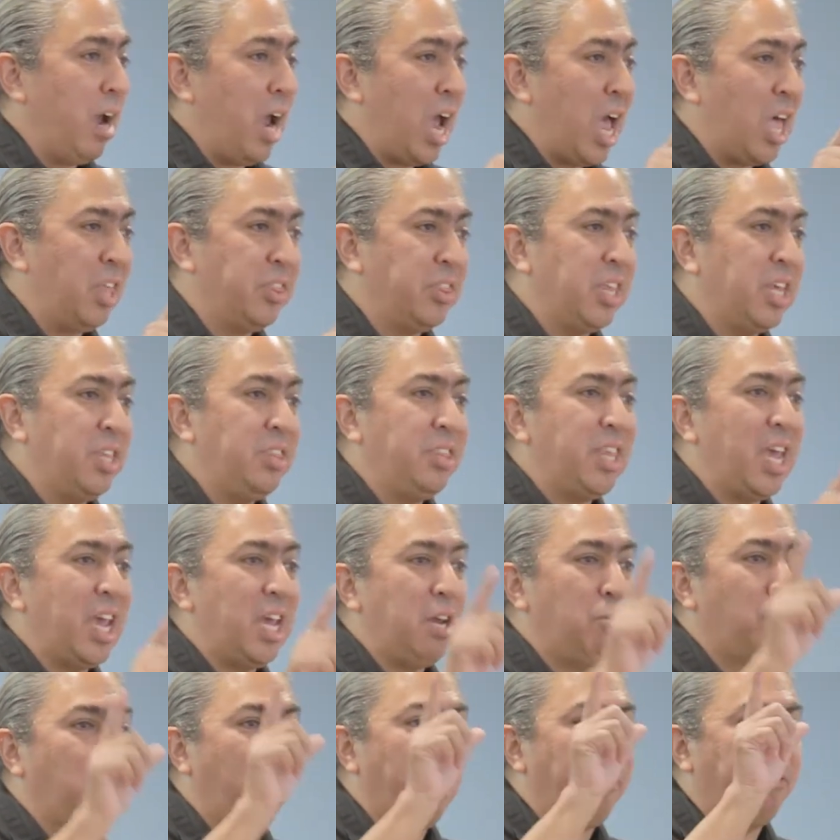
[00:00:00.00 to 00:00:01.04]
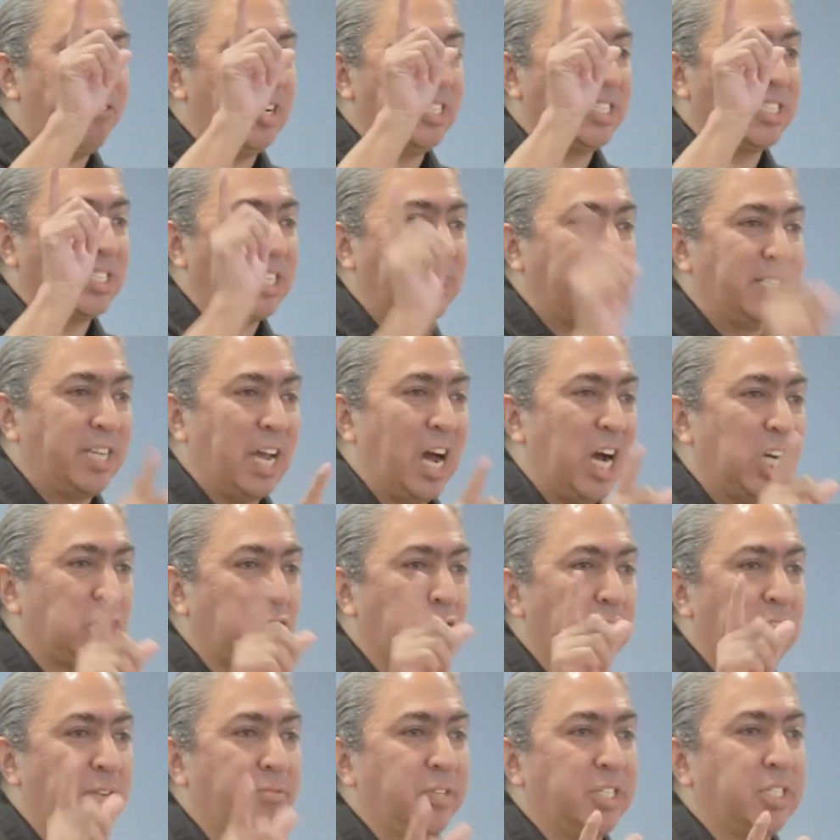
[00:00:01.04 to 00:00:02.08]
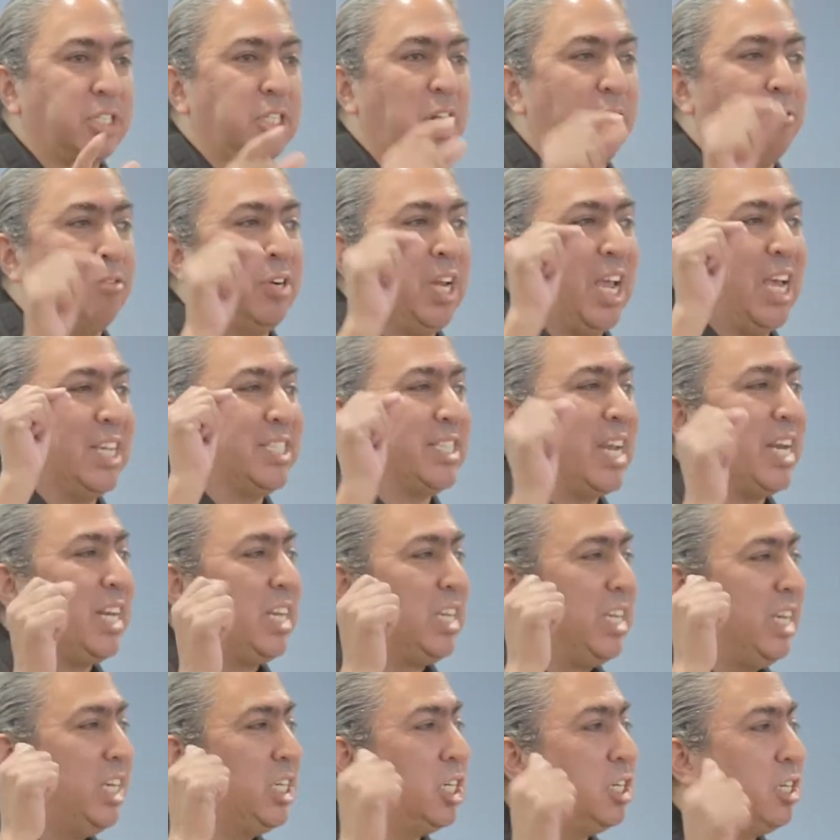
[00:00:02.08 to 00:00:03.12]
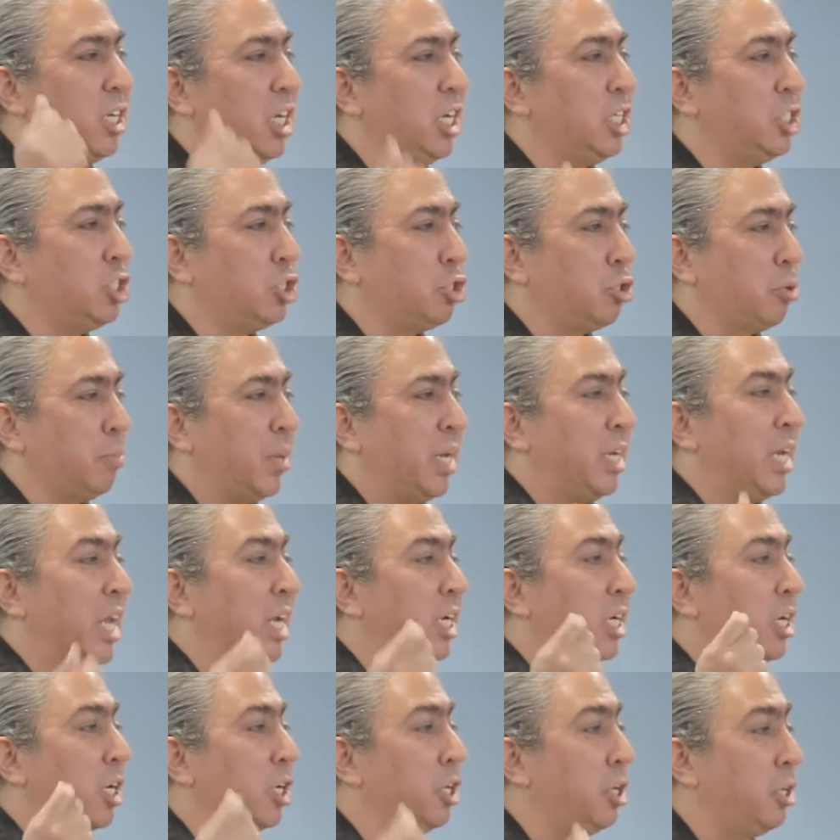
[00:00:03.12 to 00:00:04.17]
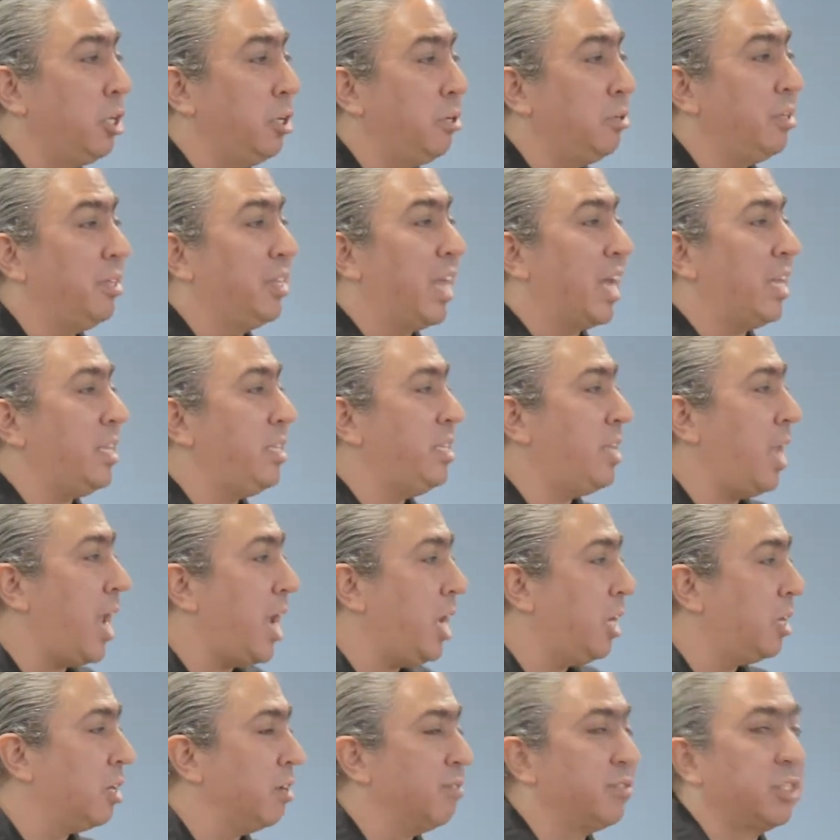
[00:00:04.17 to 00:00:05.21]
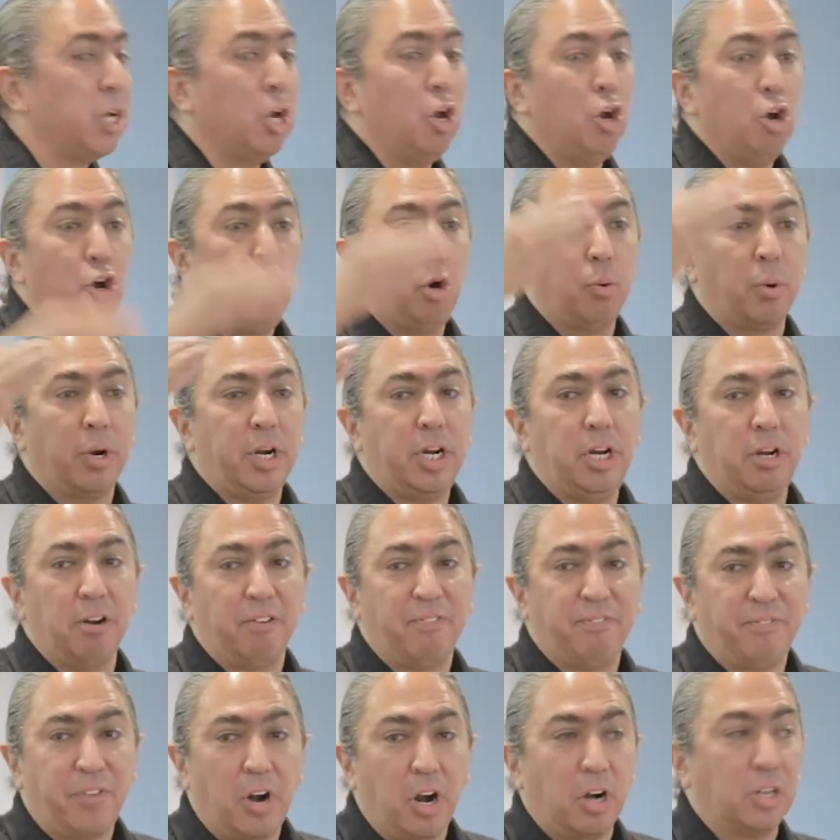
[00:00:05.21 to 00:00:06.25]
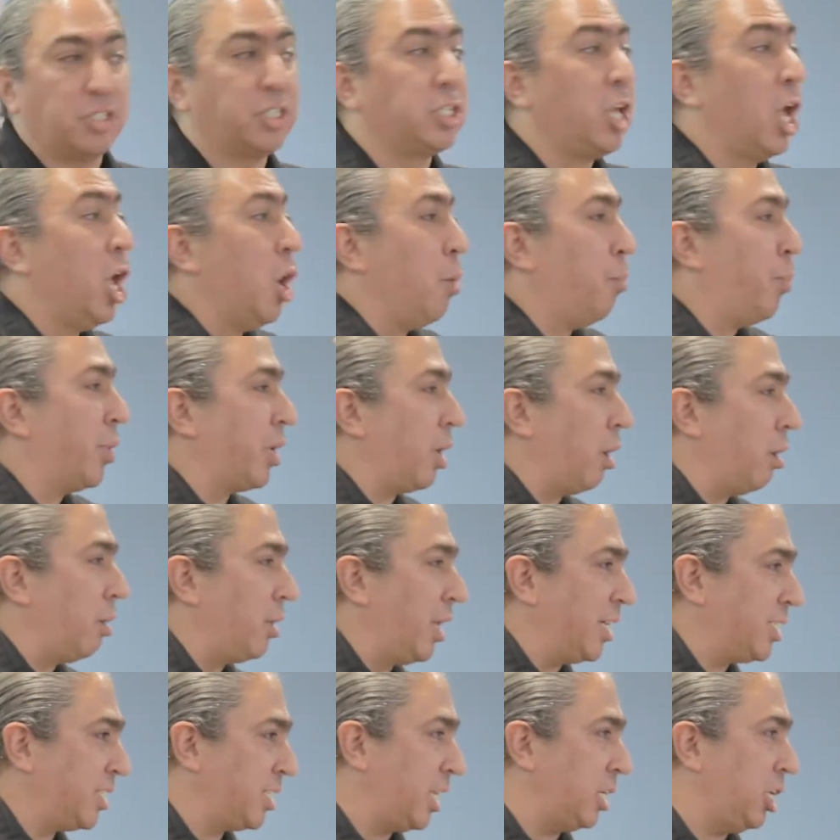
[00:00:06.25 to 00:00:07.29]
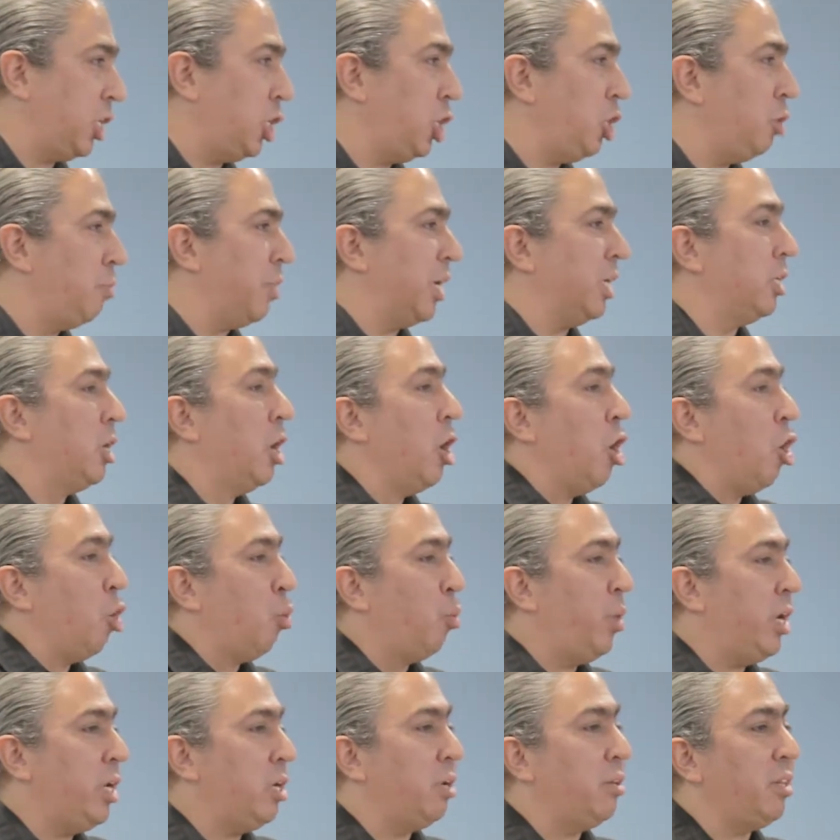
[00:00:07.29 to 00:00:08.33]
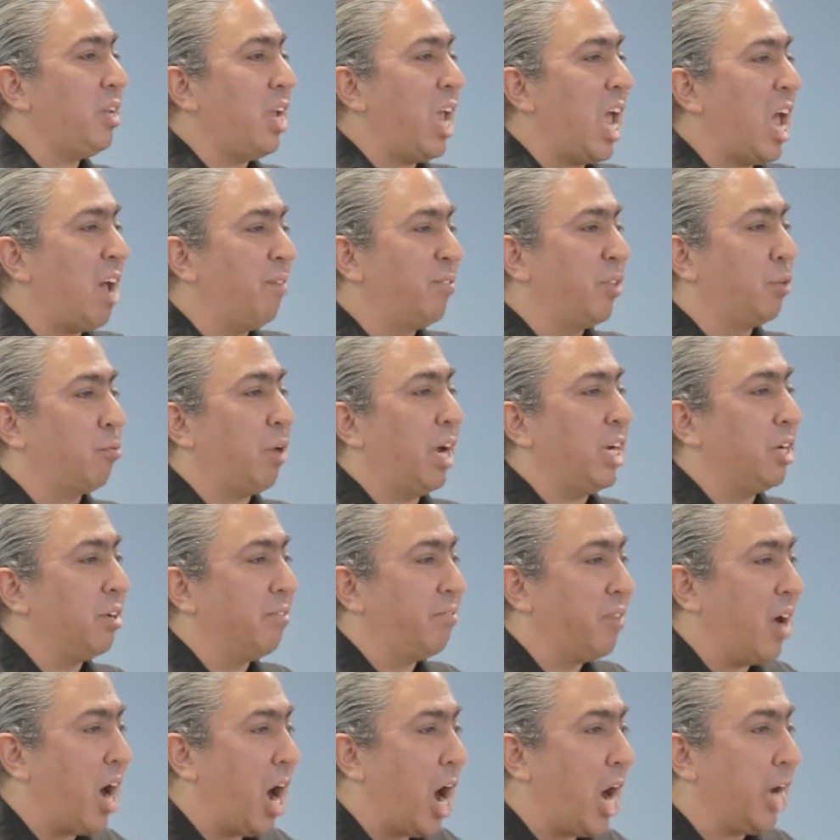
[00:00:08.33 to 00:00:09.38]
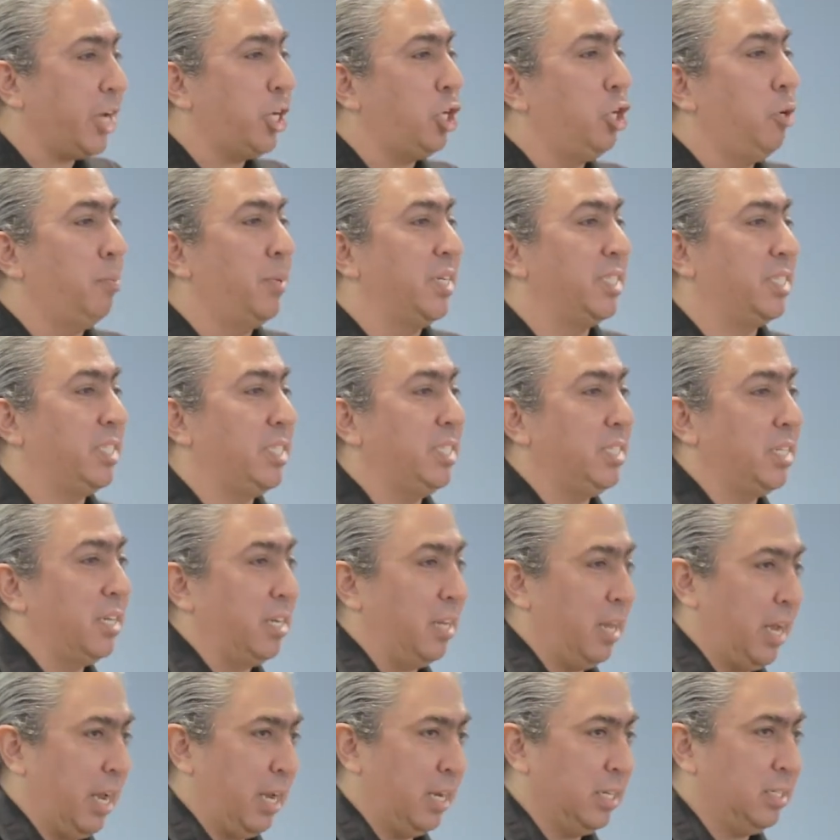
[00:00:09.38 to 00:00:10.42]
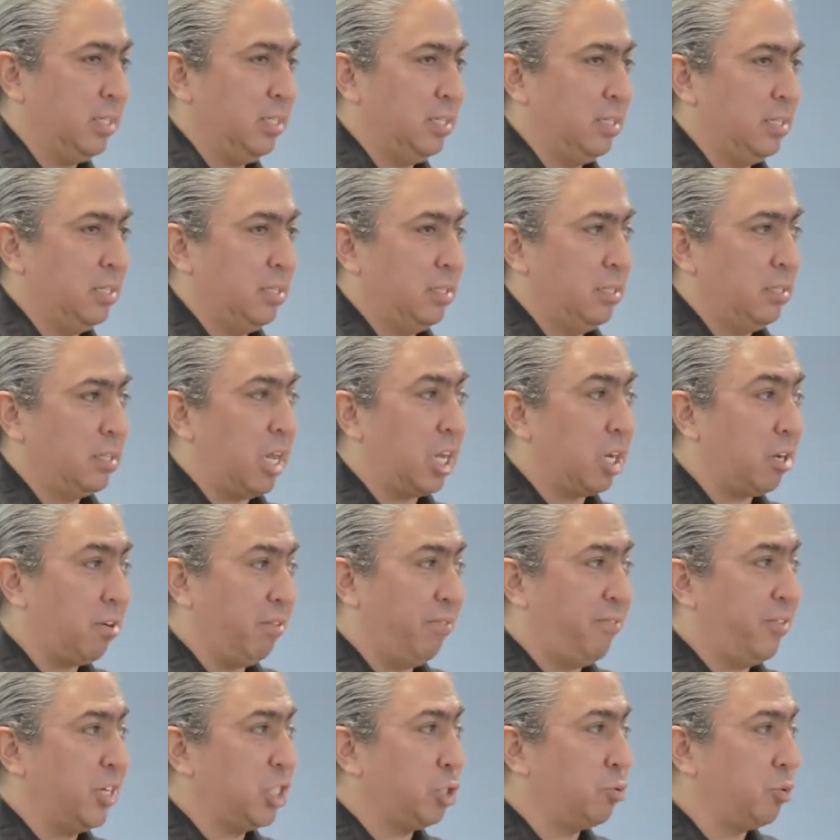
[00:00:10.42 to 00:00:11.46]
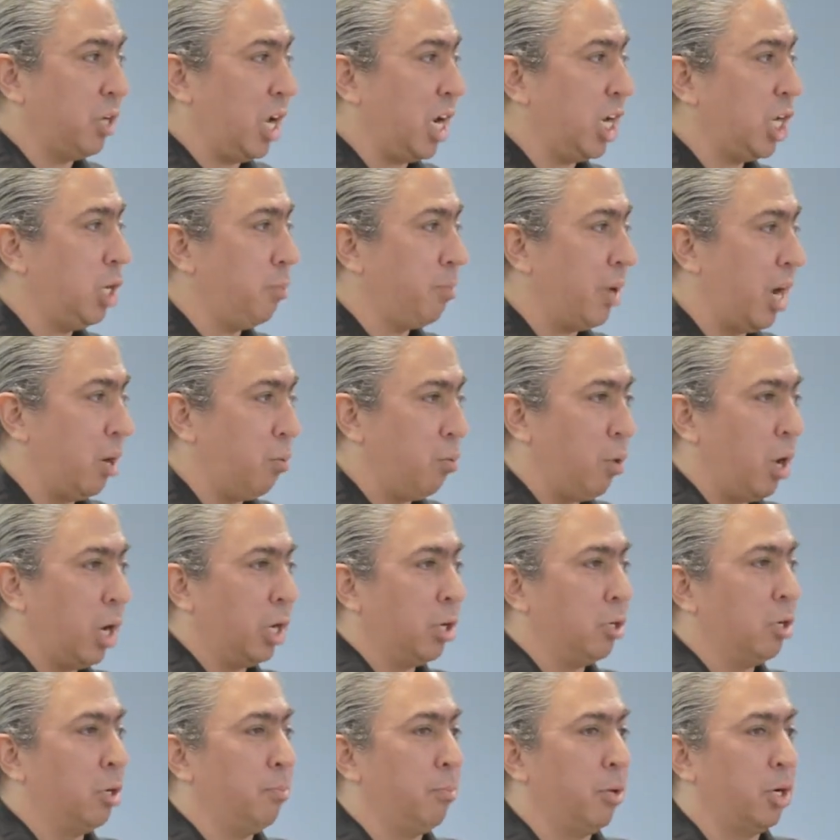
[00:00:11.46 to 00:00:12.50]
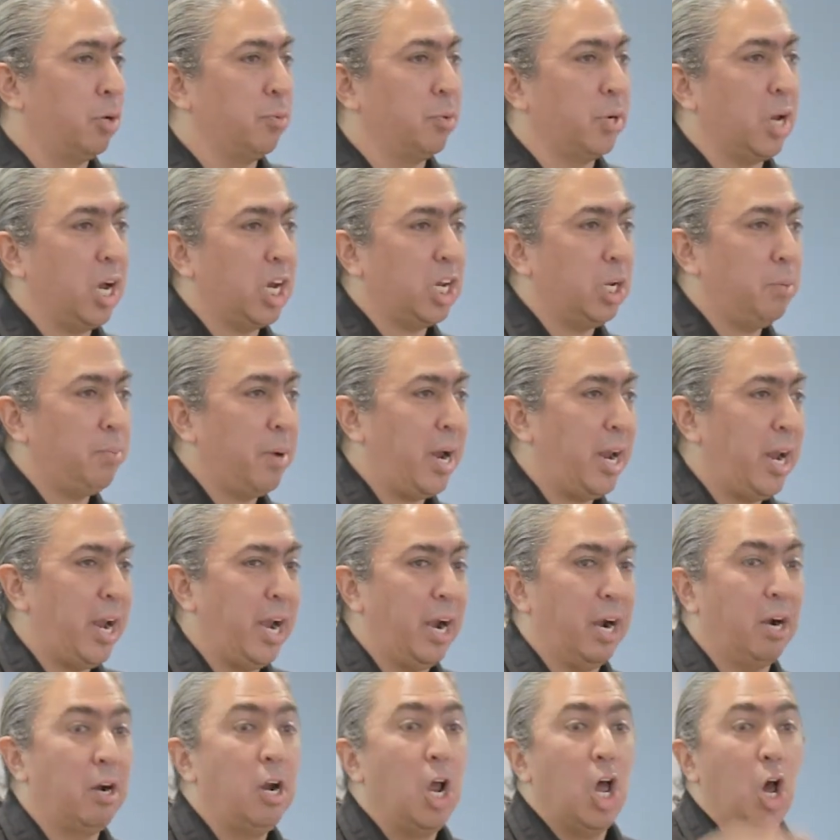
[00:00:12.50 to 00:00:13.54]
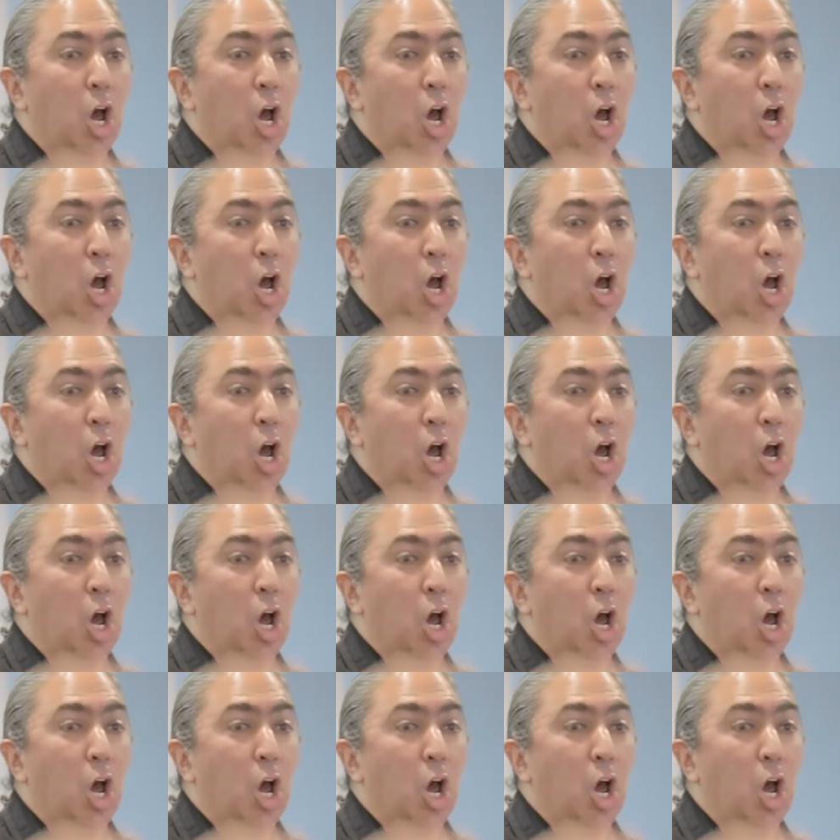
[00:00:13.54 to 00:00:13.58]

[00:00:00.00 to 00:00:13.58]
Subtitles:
and then they referenced the doctrine of discovery as a legal instrument and concluded that natives, who were here first but are less than human, we only have the right of occupancy to land, like a fish would occupy water, a bird would occupy air,